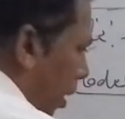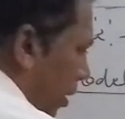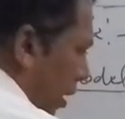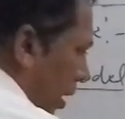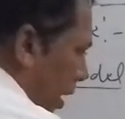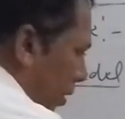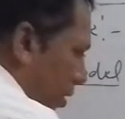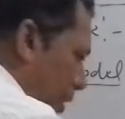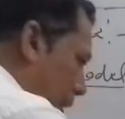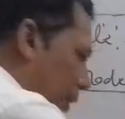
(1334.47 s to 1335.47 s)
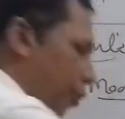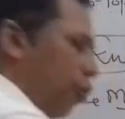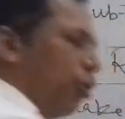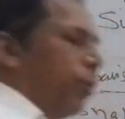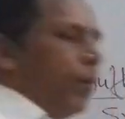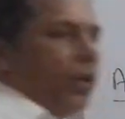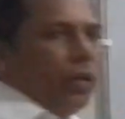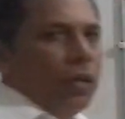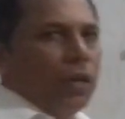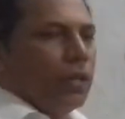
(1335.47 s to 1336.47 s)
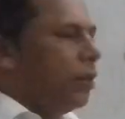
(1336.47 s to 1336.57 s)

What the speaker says: is less than 2p,